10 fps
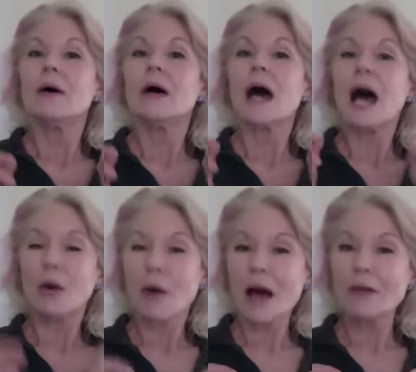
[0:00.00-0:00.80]

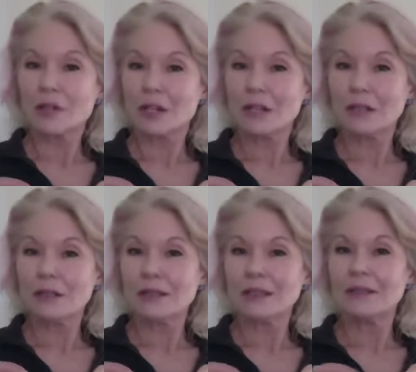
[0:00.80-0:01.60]
However,
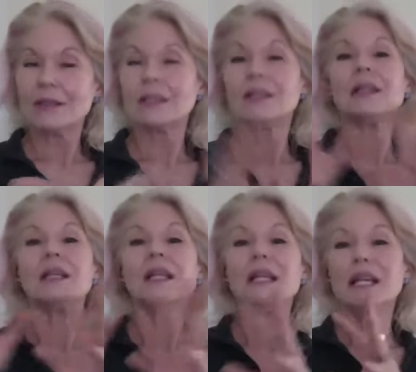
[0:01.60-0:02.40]

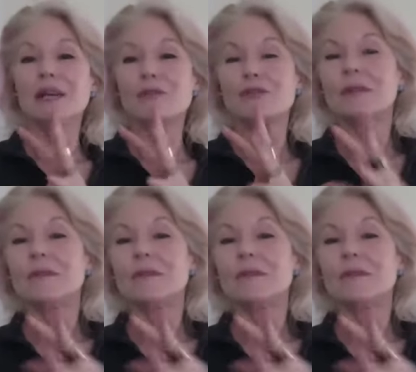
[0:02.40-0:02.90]
if